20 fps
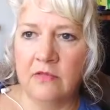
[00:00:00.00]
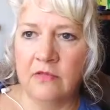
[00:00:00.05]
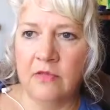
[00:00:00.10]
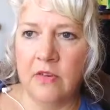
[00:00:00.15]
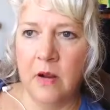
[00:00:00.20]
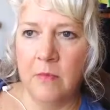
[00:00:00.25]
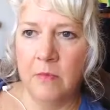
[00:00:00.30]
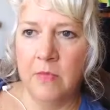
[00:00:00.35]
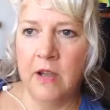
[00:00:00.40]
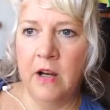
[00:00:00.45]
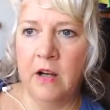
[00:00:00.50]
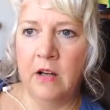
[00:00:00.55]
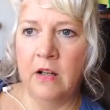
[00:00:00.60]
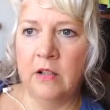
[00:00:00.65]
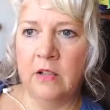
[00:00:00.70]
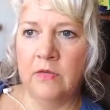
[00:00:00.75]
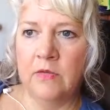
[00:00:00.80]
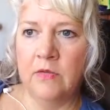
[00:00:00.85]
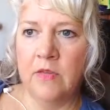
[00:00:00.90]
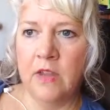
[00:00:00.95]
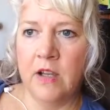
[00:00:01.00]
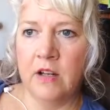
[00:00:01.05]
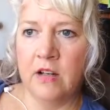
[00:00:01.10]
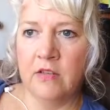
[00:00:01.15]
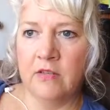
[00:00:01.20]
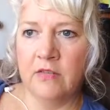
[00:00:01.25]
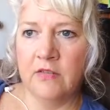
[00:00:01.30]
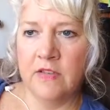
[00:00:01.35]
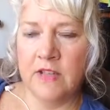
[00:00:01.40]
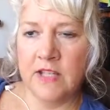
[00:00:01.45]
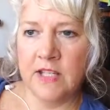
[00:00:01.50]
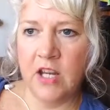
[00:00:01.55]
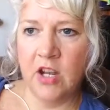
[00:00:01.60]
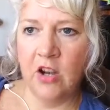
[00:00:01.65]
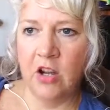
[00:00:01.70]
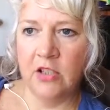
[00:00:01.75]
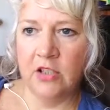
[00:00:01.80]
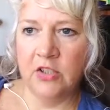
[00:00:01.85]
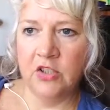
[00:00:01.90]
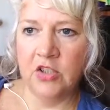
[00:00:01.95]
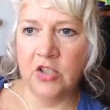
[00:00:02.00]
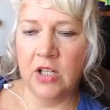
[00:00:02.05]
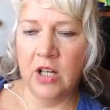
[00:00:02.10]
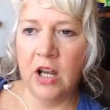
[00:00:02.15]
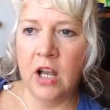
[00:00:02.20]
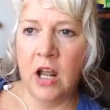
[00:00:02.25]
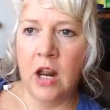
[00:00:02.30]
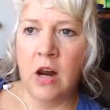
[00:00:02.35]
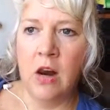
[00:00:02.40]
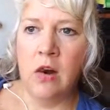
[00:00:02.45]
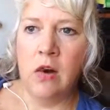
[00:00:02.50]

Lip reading: from their physiology.